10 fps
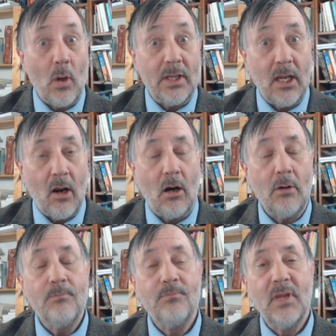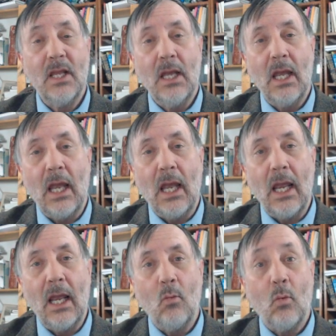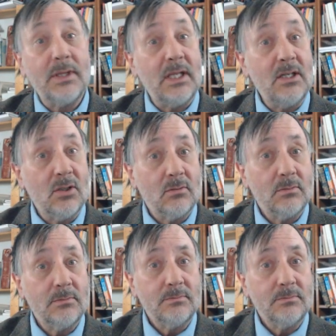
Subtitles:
what they are and what they do.